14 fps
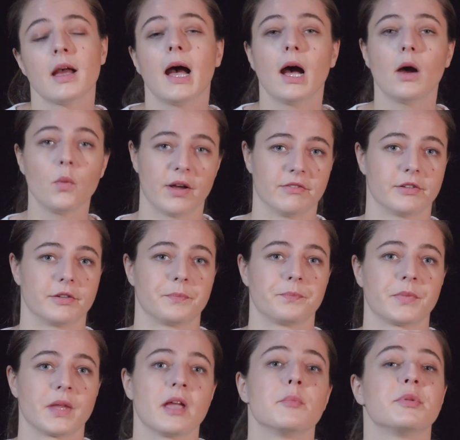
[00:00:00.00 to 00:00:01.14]
However,
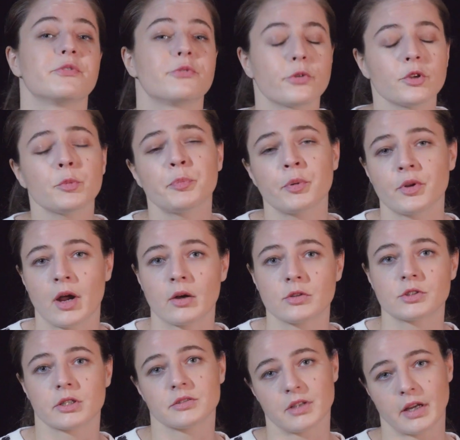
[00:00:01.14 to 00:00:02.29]
before you put out
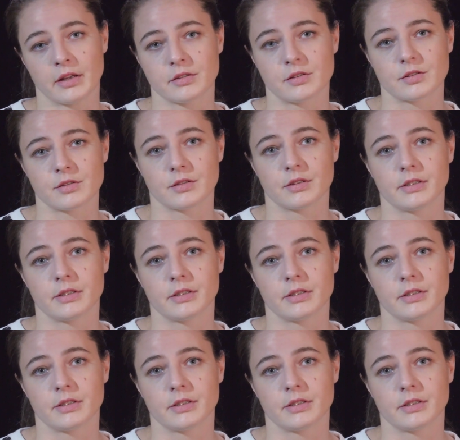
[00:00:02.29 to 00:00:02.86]
content,